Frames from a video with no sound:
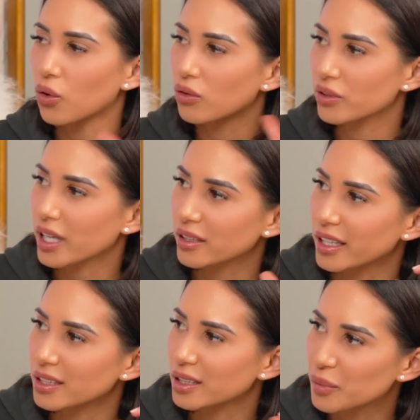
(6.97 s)
over that
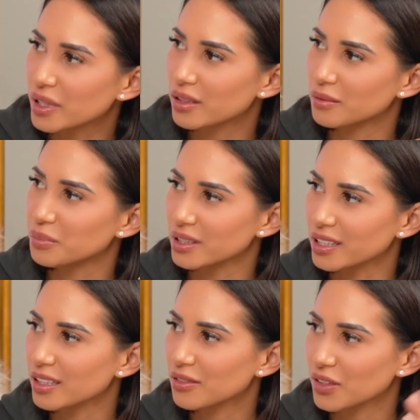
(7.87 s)
like limited
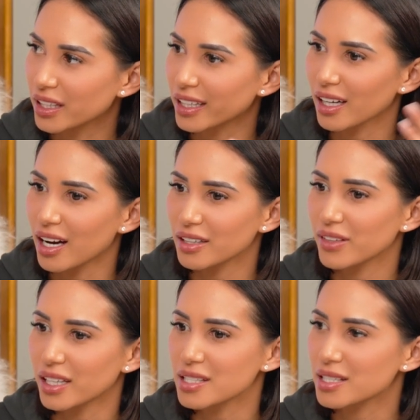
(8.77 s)
belief and like kind of that